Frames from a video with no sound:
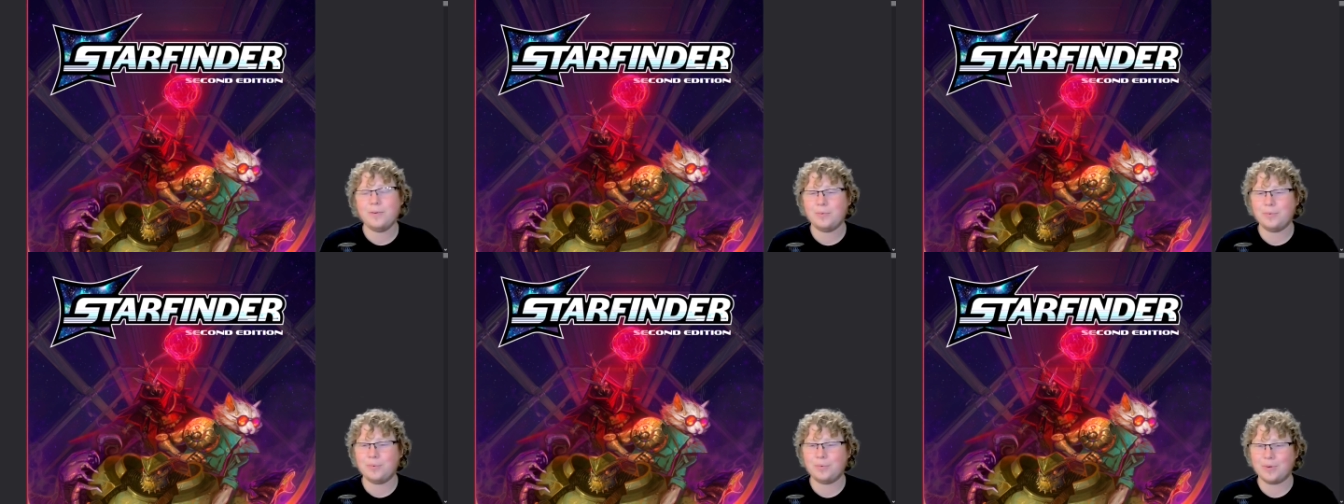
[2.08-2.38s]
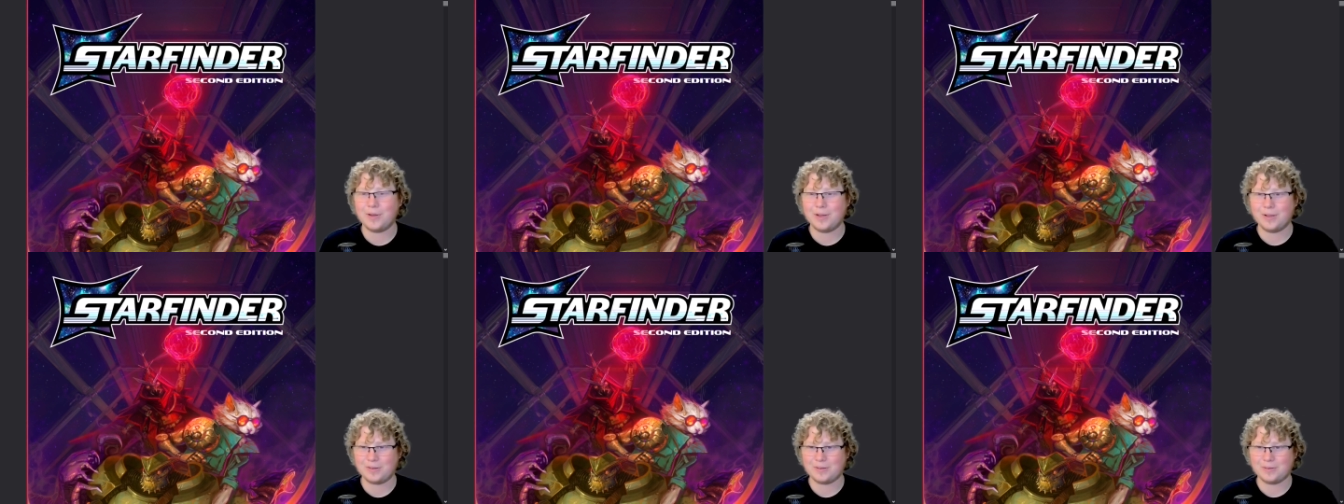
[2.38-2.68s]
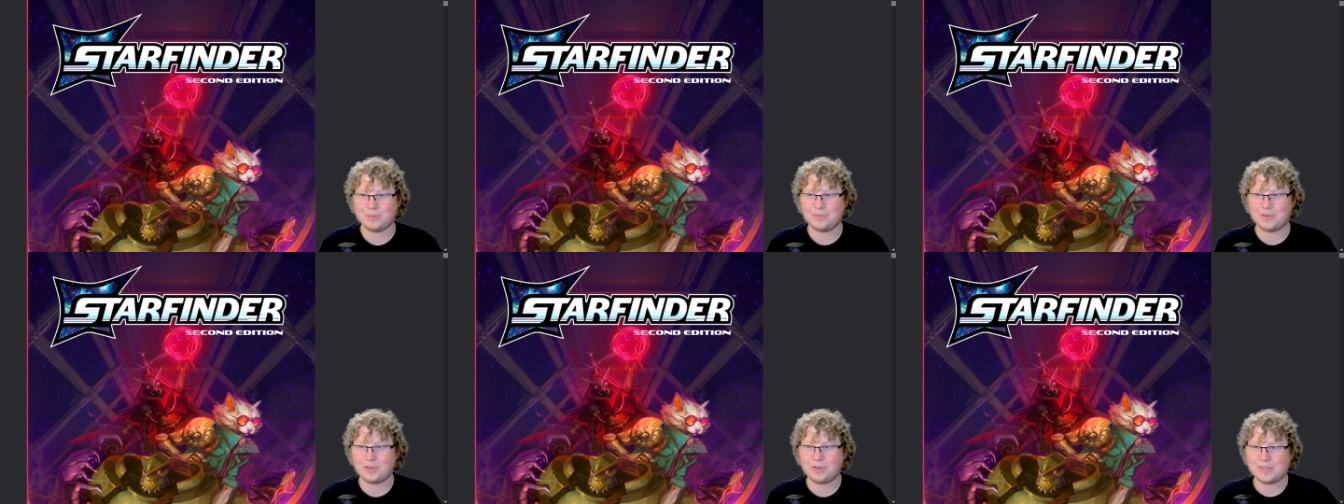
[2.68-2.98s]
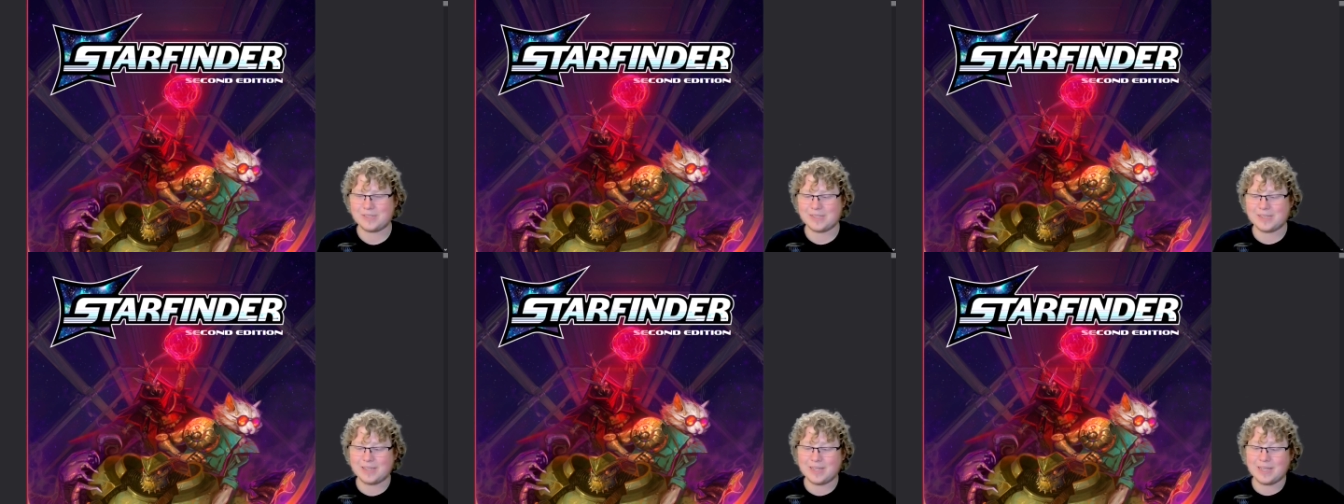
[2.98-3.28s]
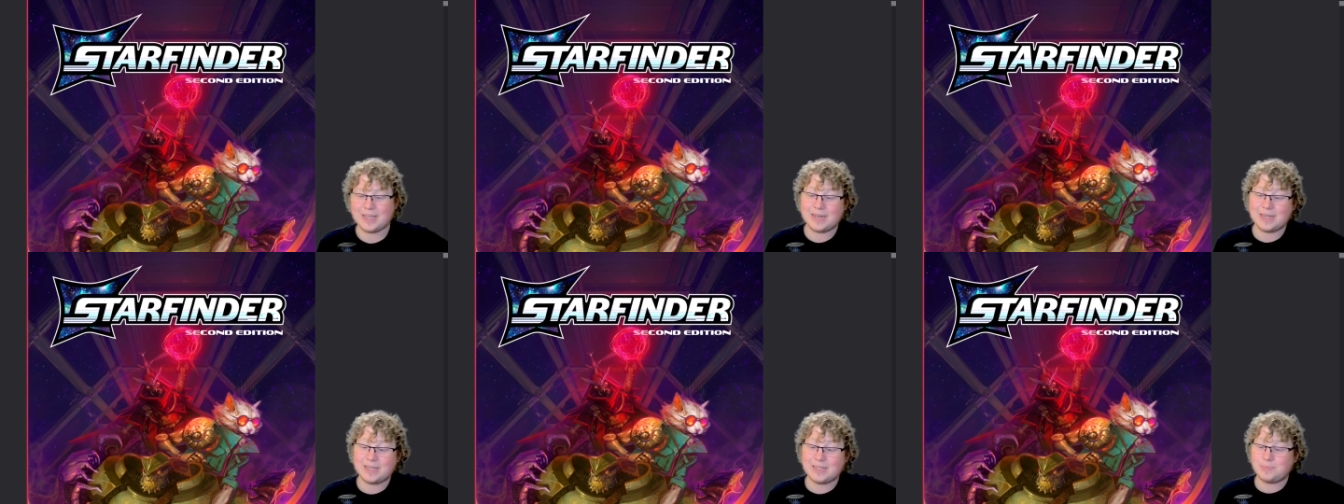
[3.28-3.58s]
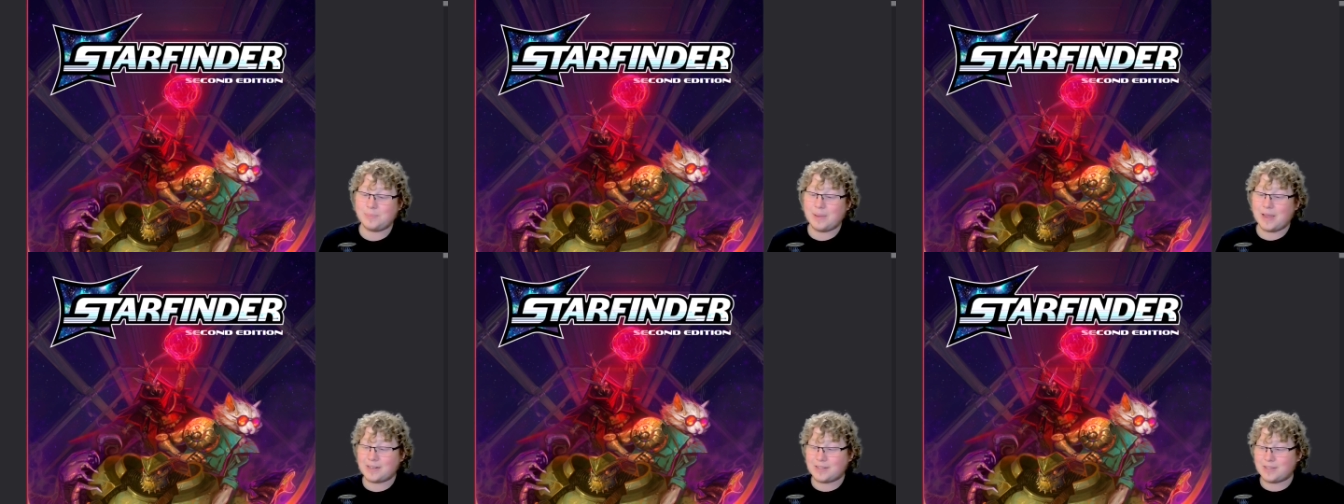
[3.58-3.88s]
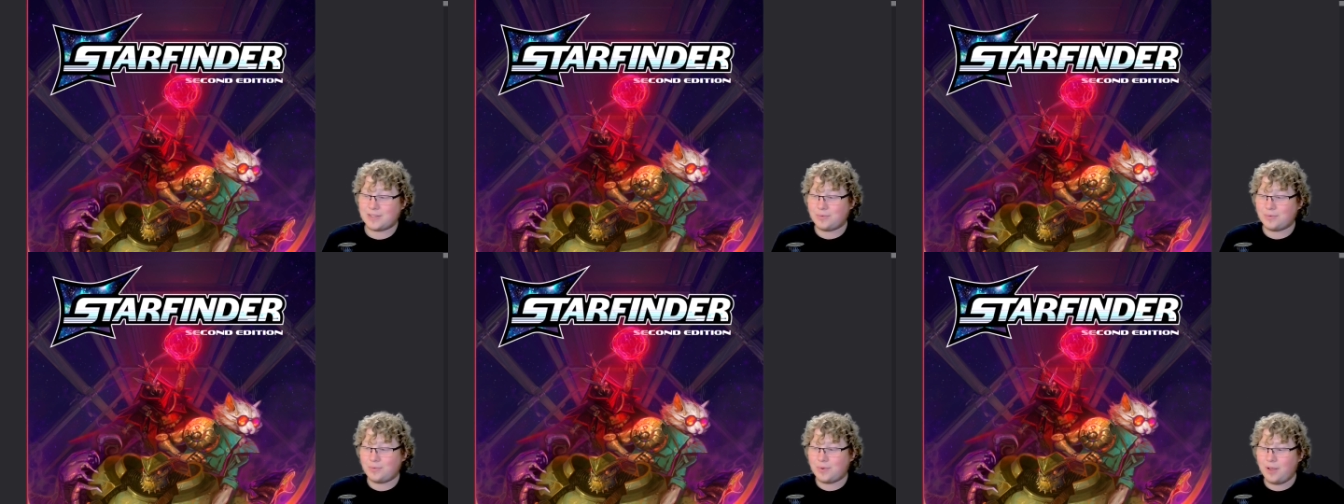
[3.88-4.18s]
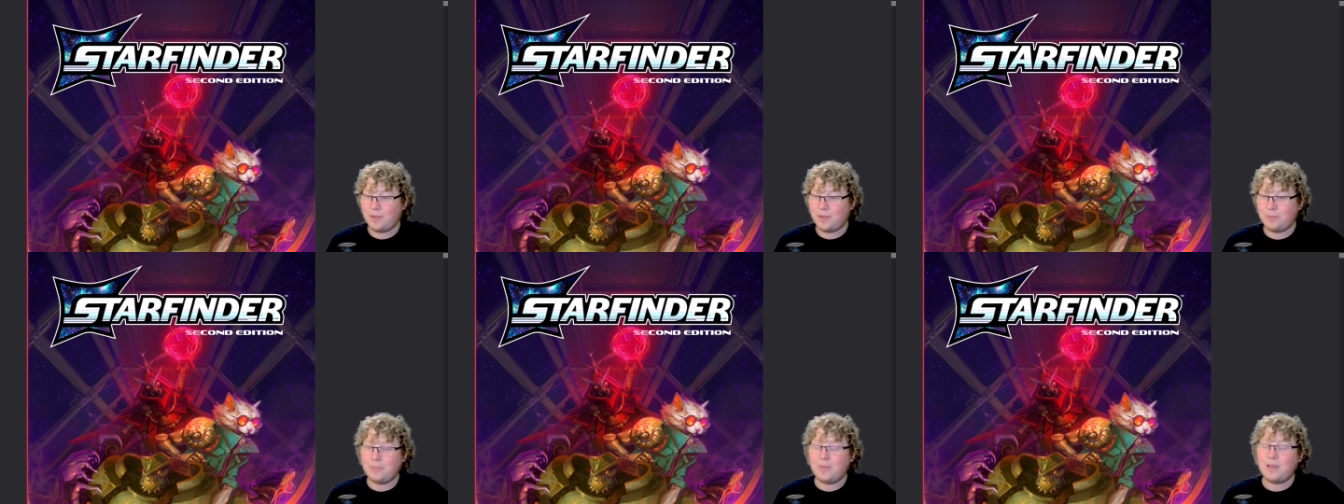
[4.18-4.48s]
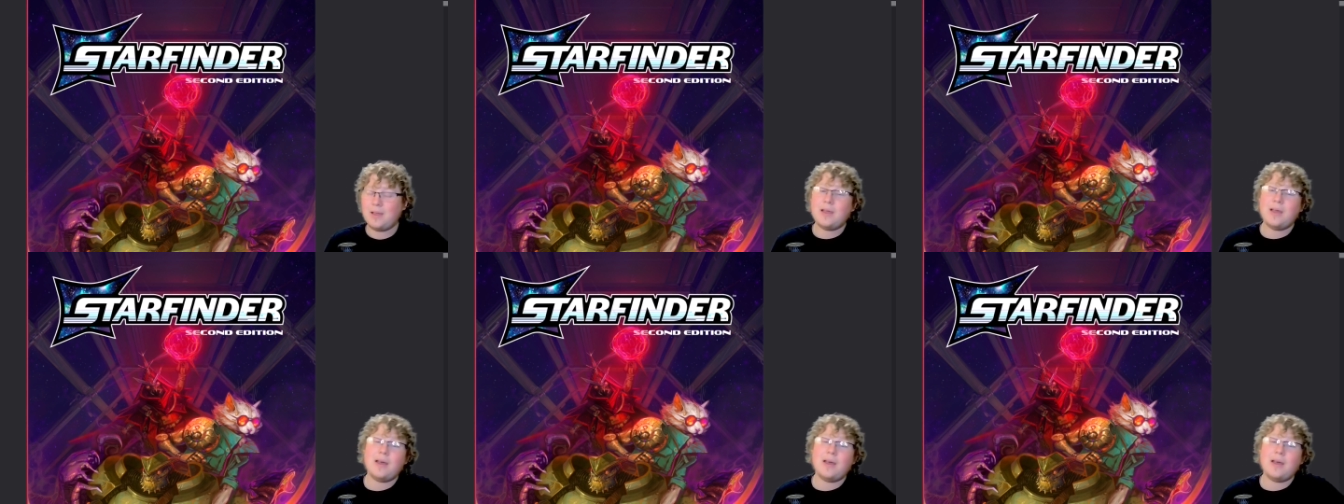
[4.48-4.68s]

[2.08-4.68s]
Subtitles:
Welcome, lords and ladies, back to the realm.